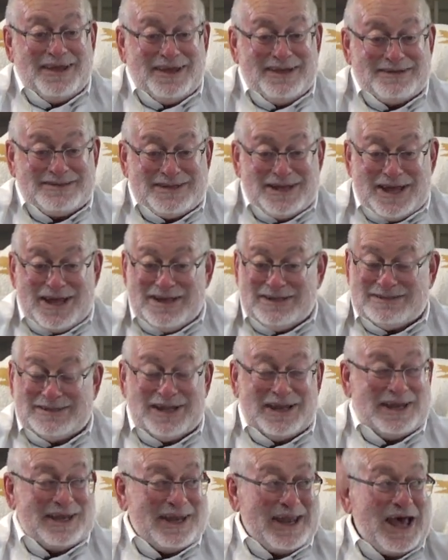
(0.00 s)
it
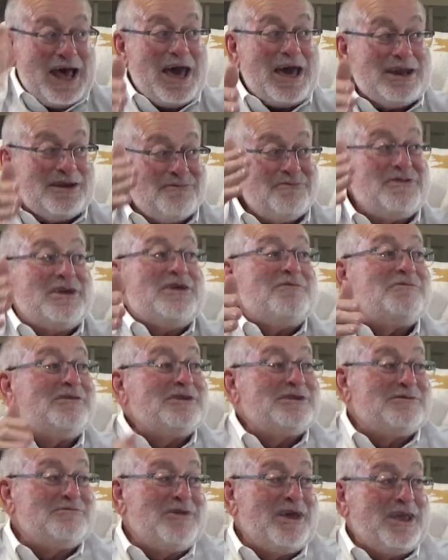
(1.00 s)
takes a lot of
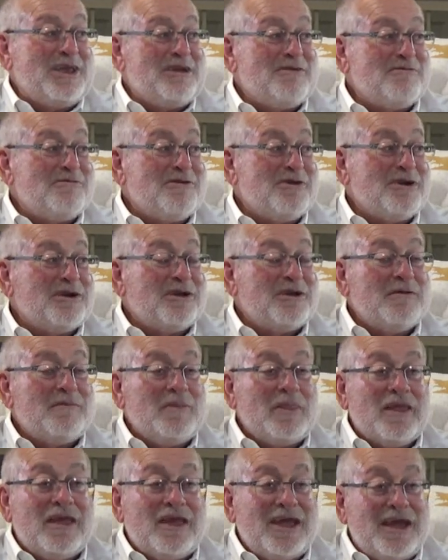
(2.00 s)
people to make it work.
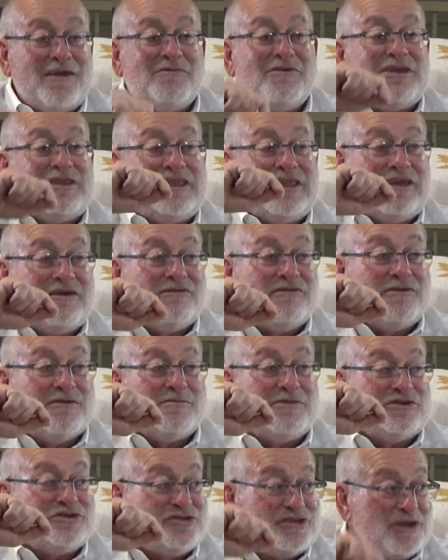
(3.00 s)
Everything
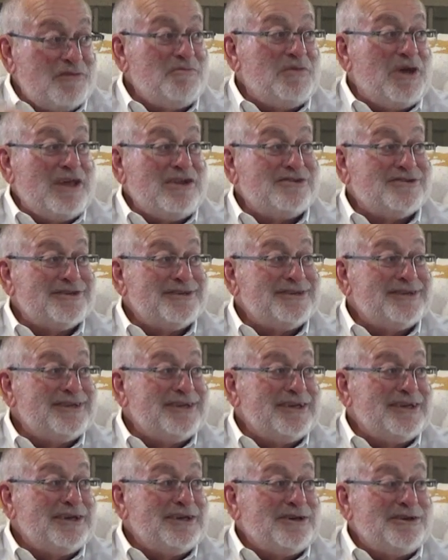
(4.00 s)
from a ship
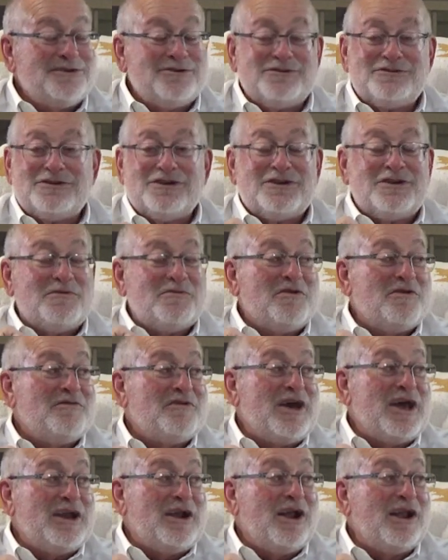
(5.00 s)
agent who's going to
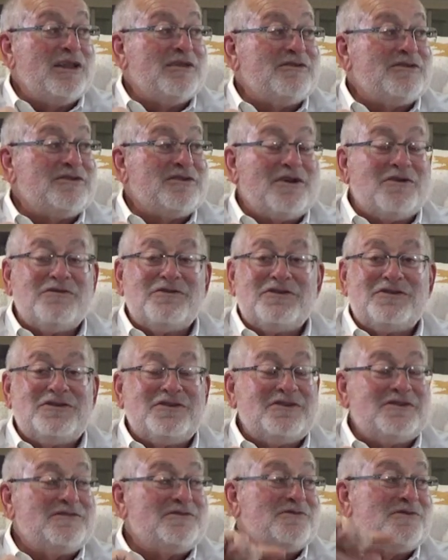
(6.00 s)
provide all the
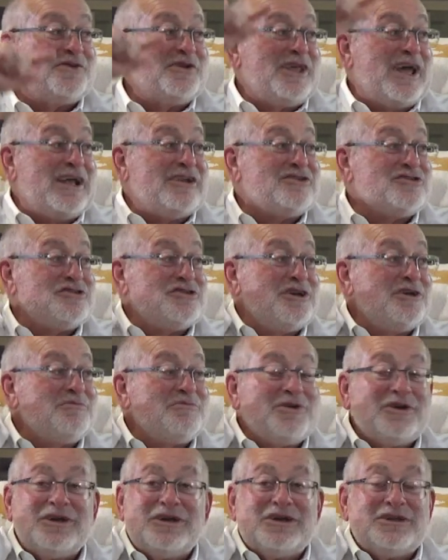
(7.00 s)
services for that
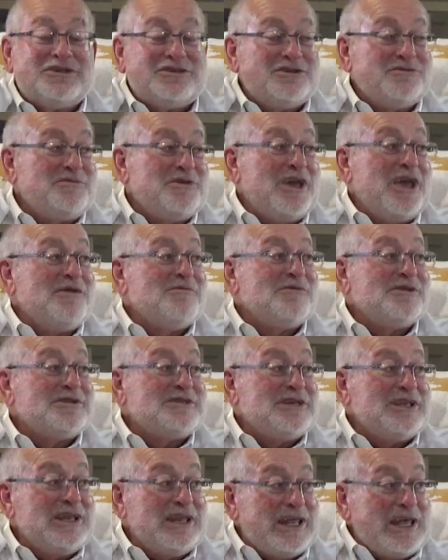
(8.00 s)
ship to be
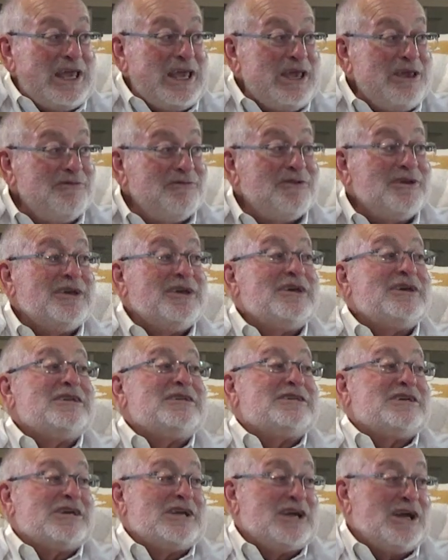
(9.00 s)
able to leave,
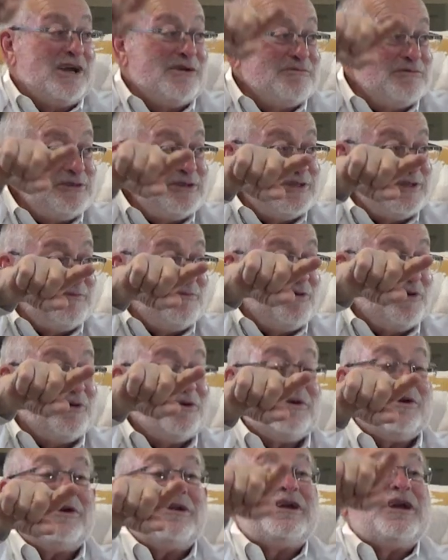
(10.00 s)
to come to the
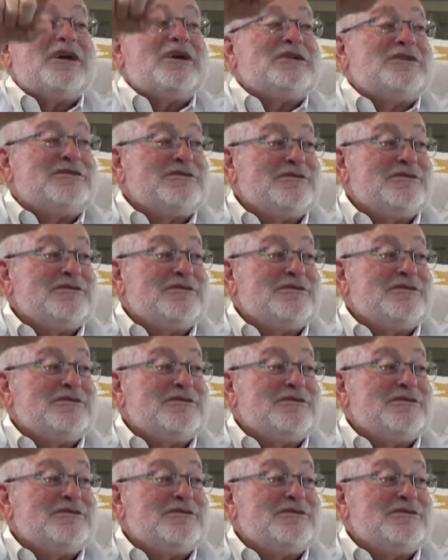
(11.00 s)
port,